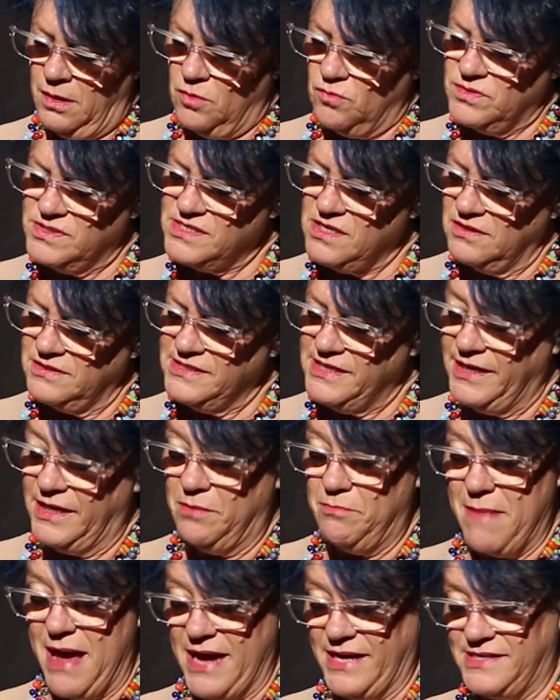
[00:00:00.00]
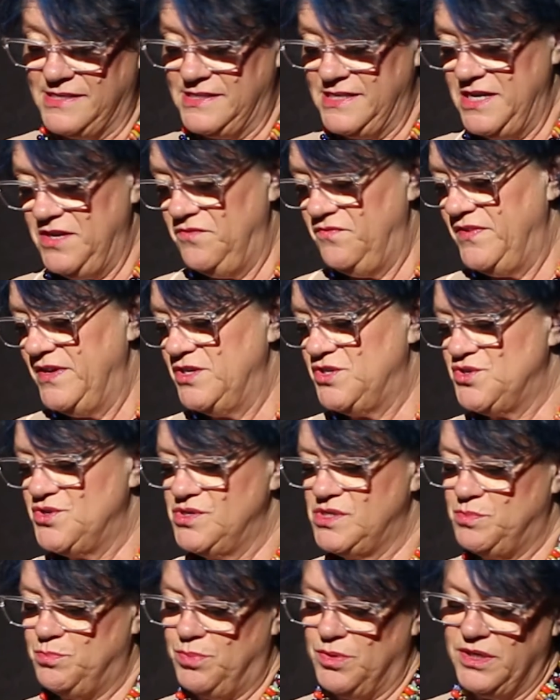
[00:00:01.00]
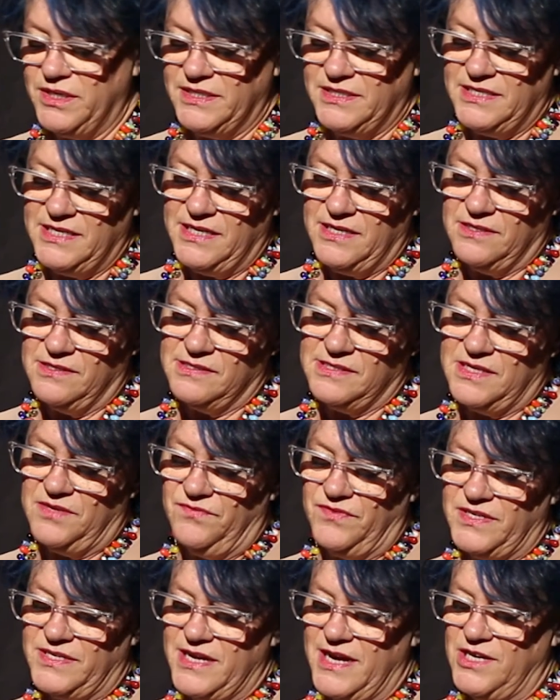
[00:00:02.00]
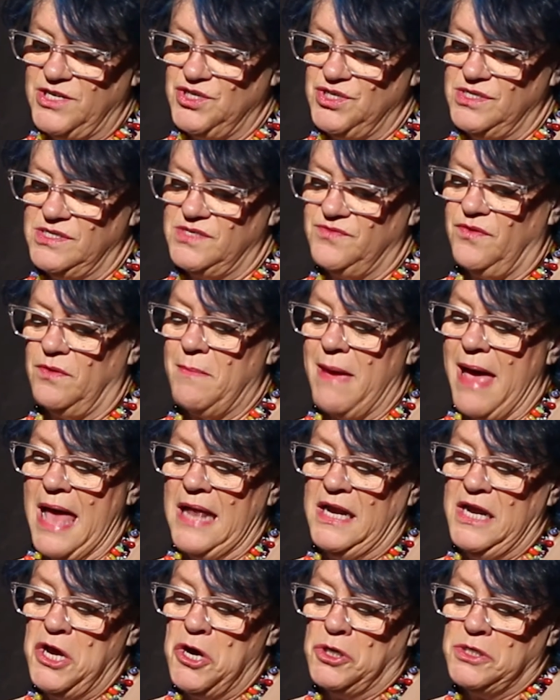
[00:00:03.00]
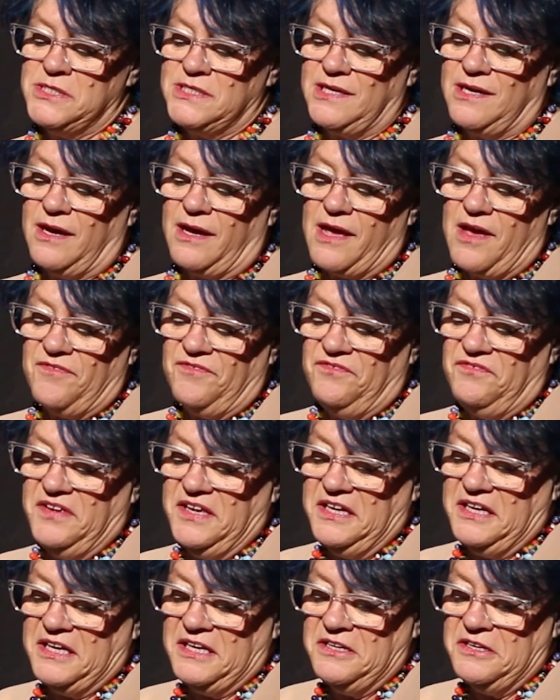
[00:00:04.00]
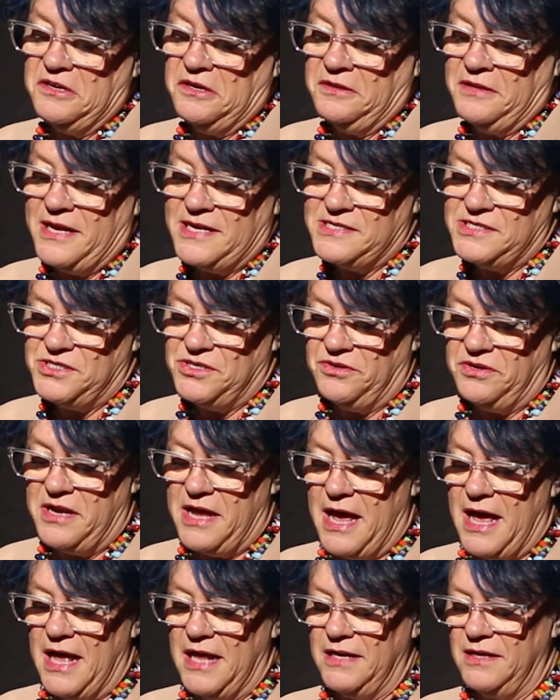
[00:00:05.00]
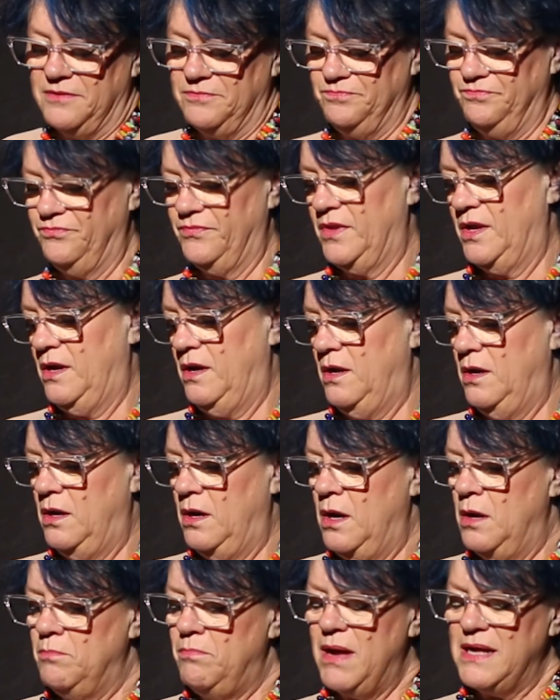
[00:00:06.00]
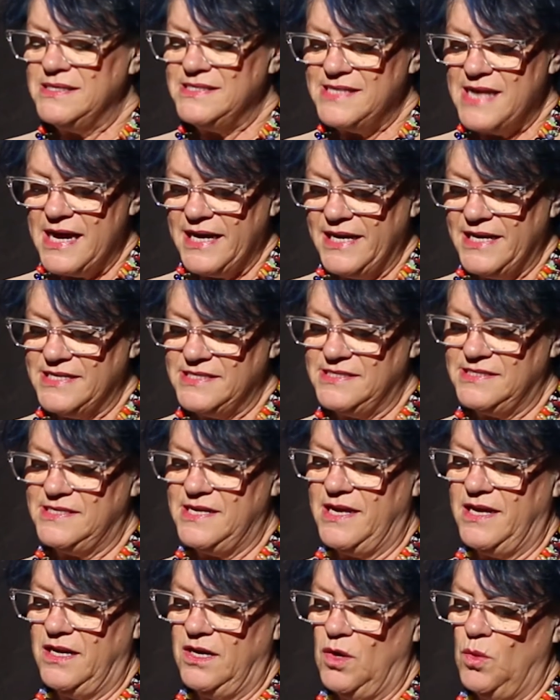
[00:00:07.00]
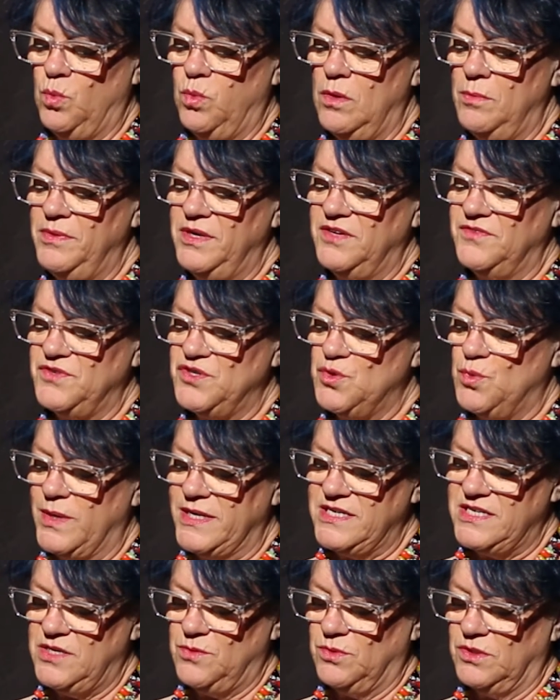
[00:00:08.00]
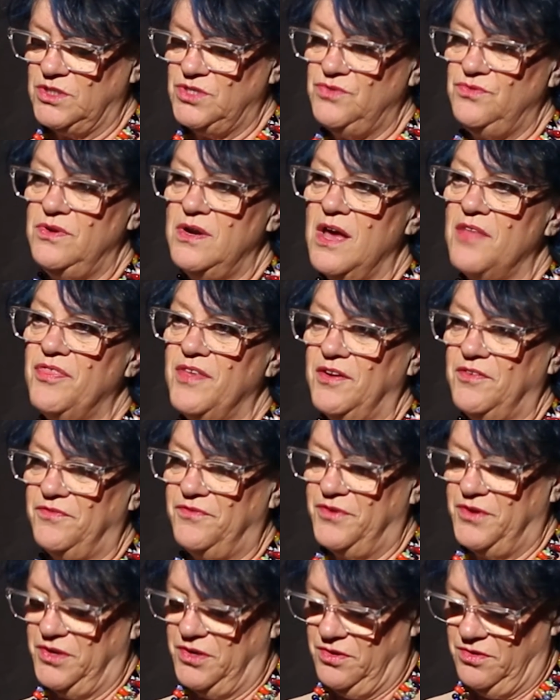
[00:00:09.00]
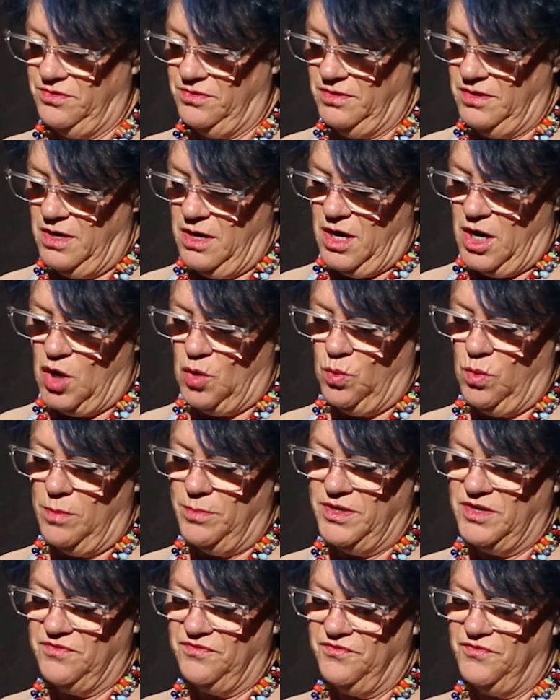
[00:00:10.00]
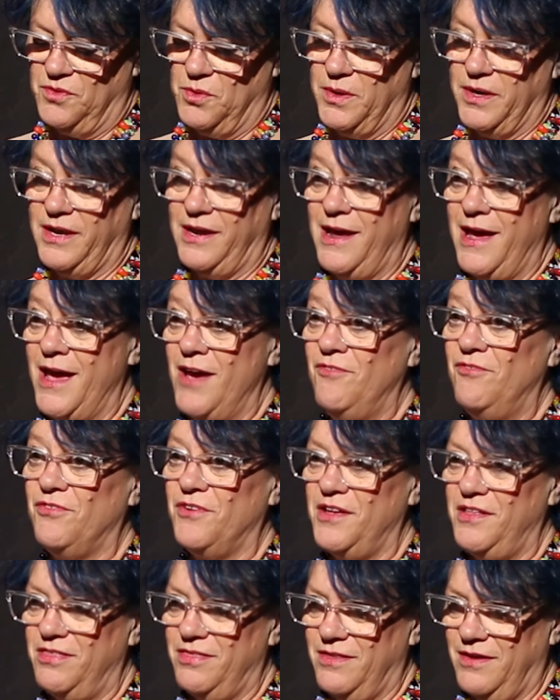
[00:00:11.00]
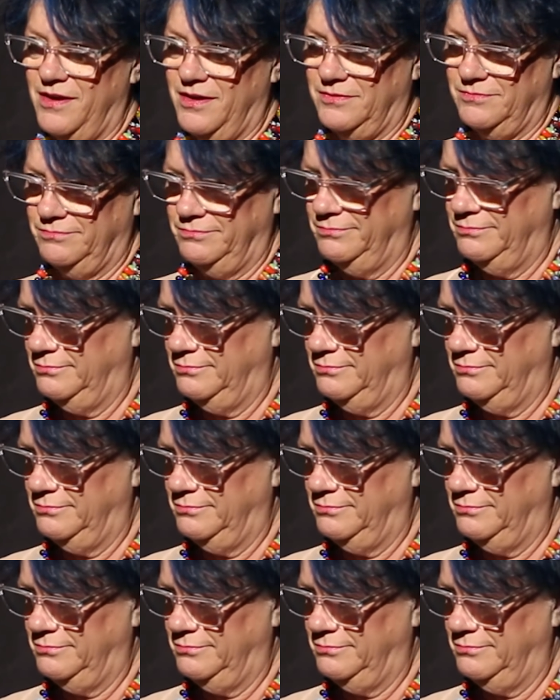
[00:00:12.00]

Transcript: resulting in magazine features, book deals, invitations from Alliance Graphique Internationale. Balzac has said, a woman of 20 will do nothing for you. A woman of 40, everything.